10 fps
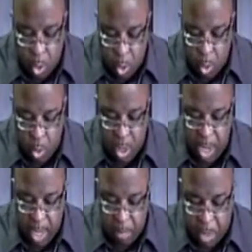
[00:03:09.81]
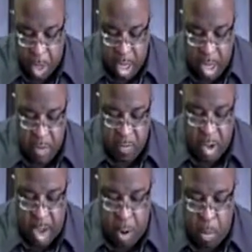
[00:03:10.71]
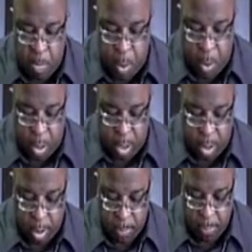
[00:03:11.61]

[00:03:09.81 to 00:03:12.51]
who hath believed our report?